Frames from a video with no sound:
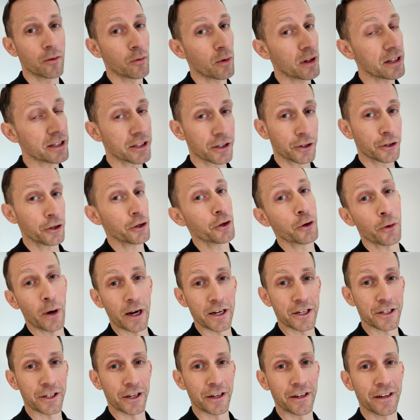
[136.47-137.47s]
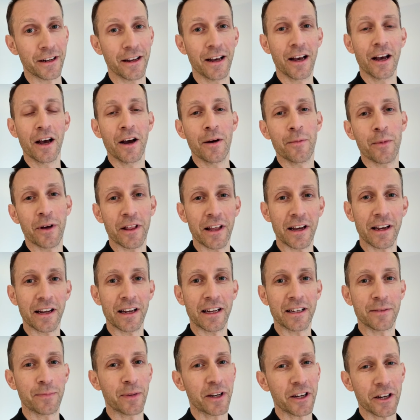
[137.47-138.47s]
Well, that's a good question, but
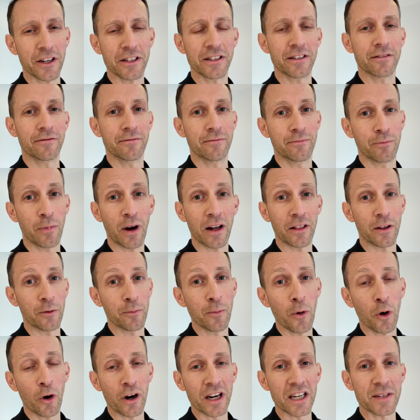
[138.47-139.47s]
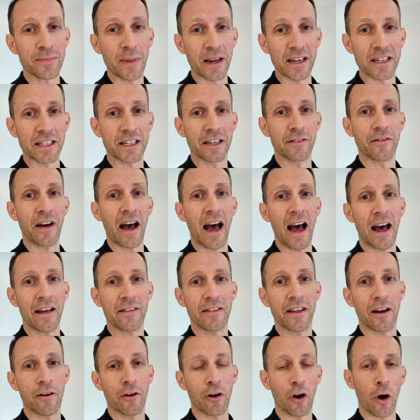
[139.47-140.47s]
it's because, well, they're more expensive
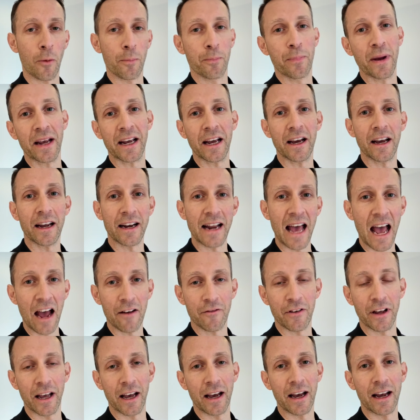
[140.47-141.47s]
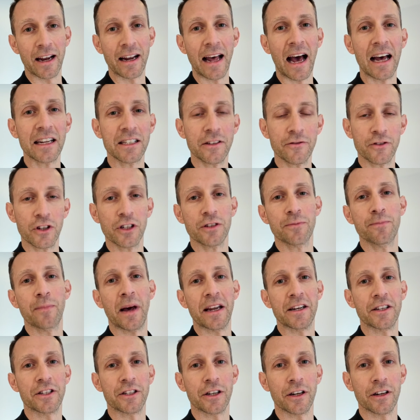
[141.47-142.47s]
and they're a lot bigger and heavier. And as I've just
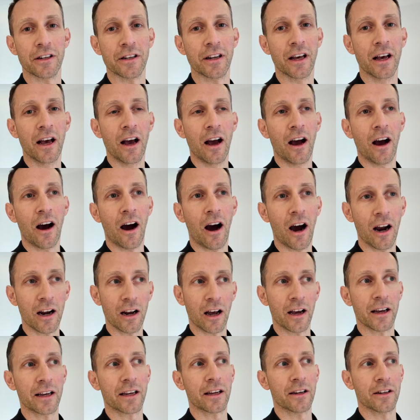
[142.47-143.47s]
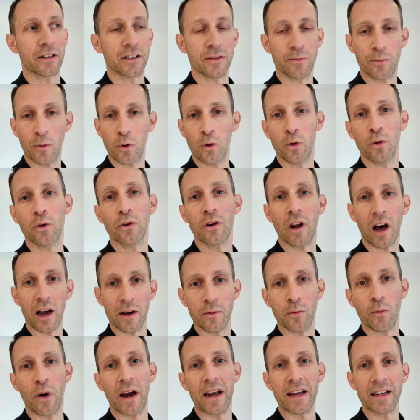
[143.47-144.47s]
mentioned, I like a small,
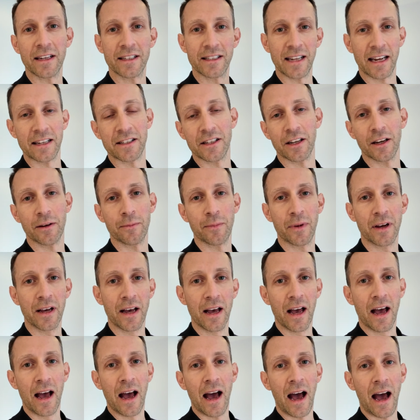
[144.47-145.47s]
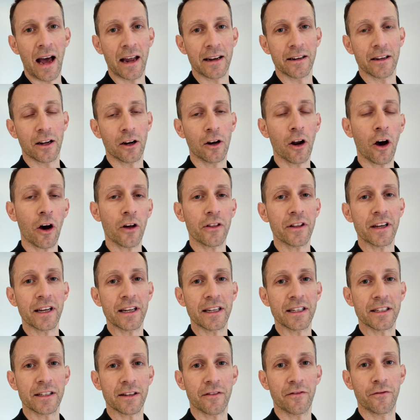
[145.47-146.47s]
lightweight setup. And a lot of
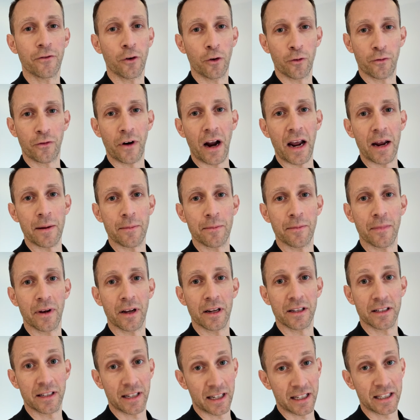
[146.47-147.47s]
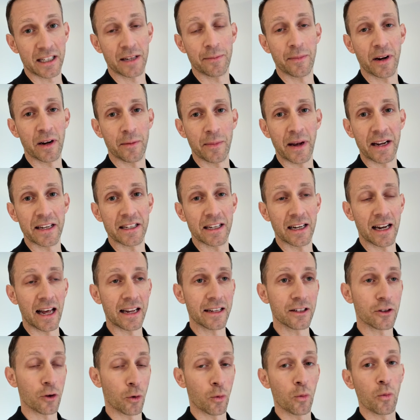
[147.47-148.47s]
these full frame 16mm
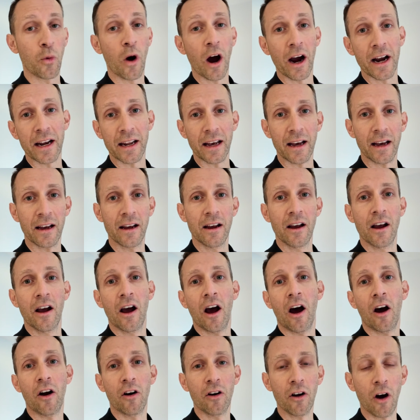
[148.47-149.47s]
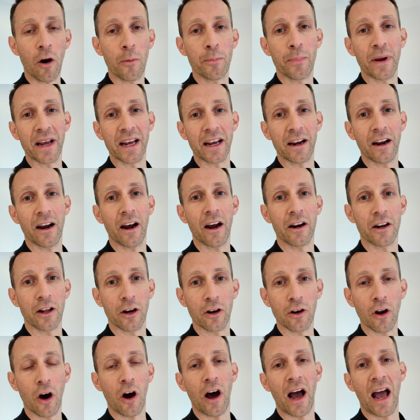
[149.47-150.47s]
lens or wider are a lot bigger and a
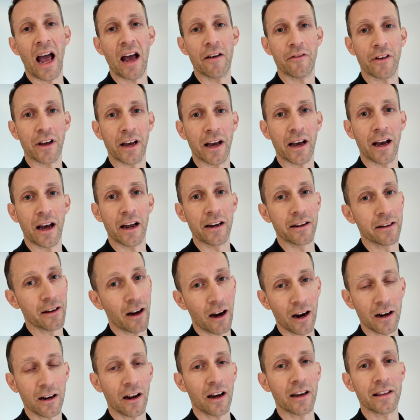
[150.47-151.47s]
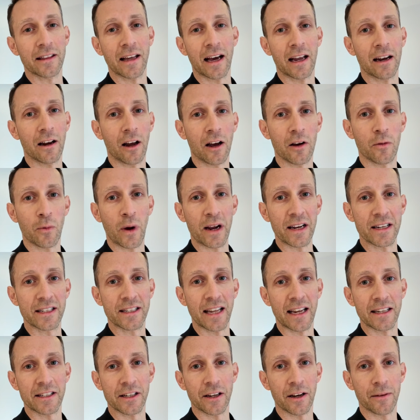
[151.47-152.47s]
lot heavier, and I like that lightweight
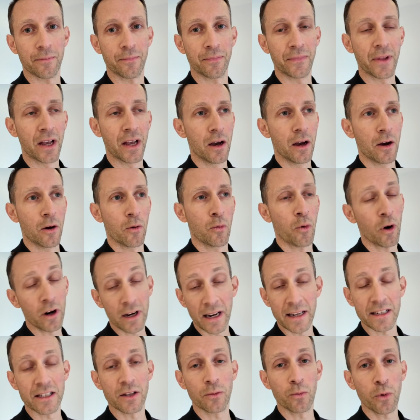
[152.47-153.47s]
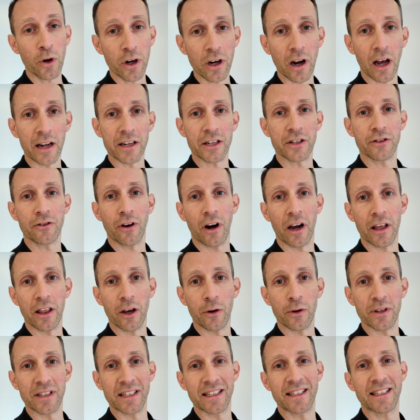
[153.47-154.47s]
setup. One lens I would like to try
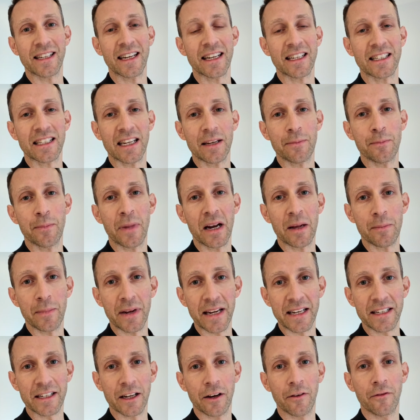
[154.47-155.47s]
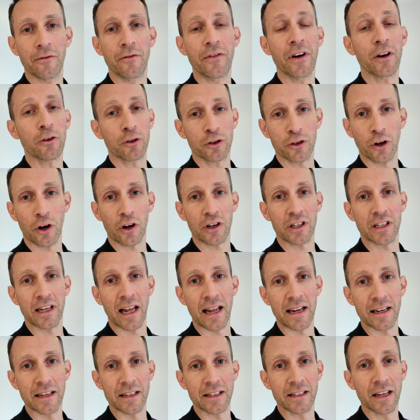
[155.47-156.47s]
though is a 16mm Viltrox
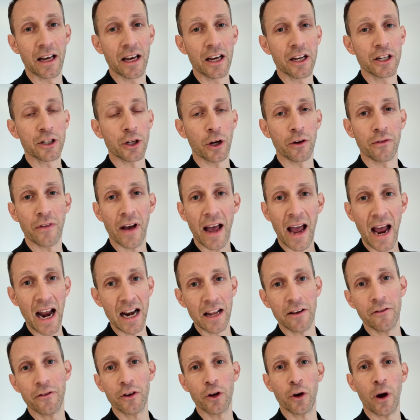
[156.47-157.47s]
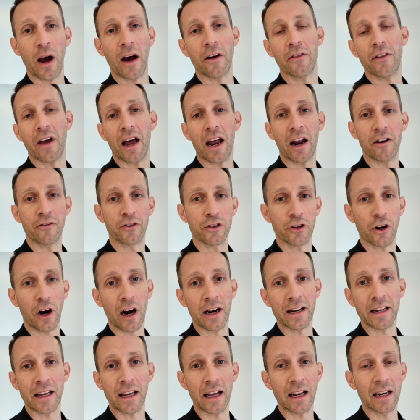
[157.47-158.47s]
lens. So if any of you out there have
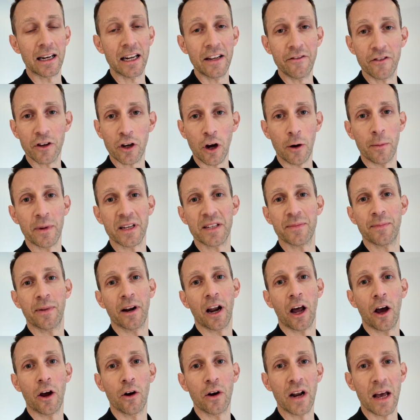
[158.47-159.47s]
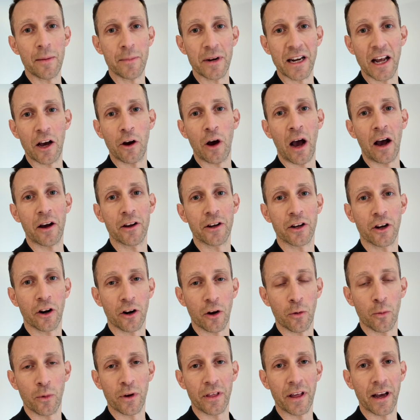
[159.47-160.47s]
tried it, leave your comments below, let me know how you
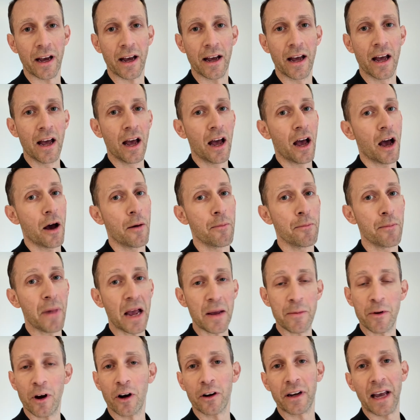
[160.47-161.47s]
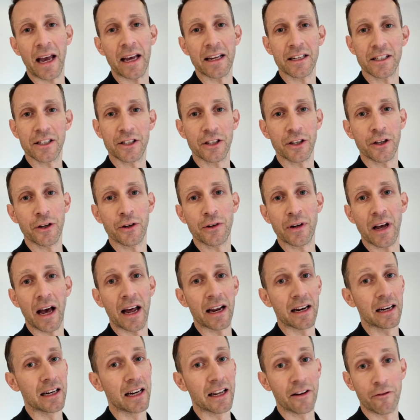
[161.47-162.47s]
got on with it, and maybe I'll get it soon
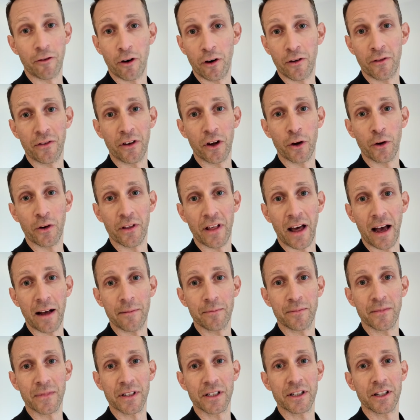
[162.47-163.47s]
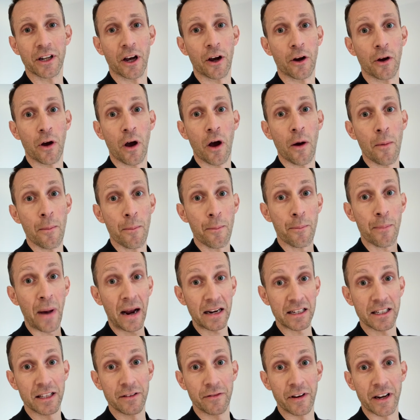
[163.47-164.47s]
and leave a review of that. So
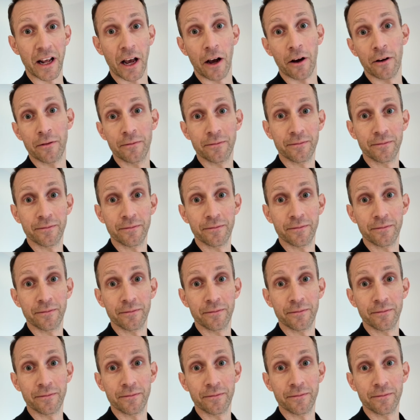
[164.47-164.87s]
back to the video.